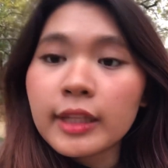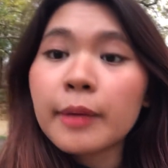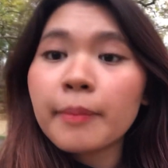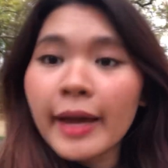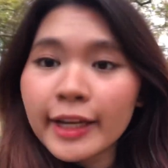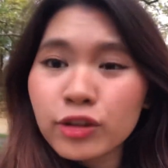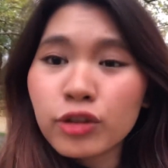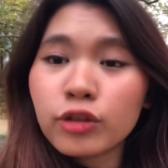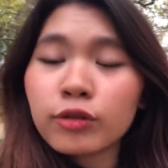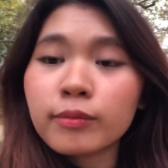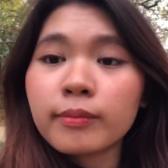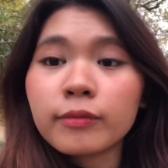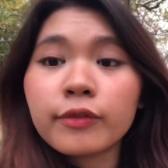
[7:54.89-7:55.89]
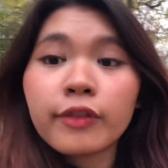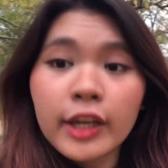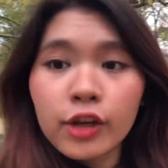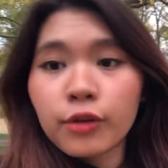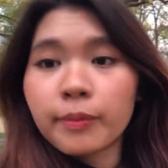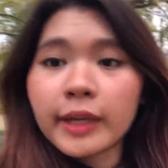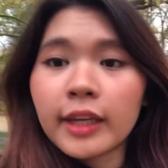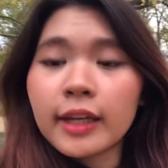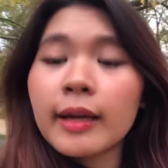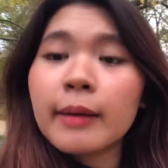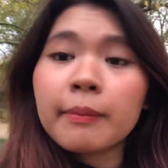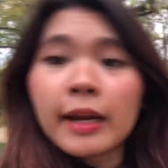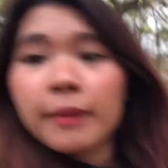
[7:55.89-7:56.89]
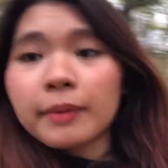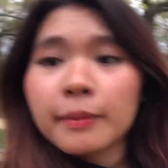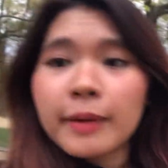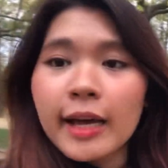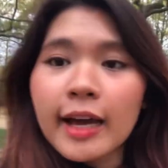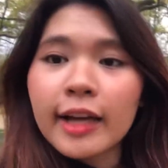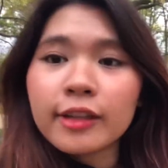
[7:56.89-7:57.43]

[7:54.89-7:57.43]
back to VUB, blah blah blah.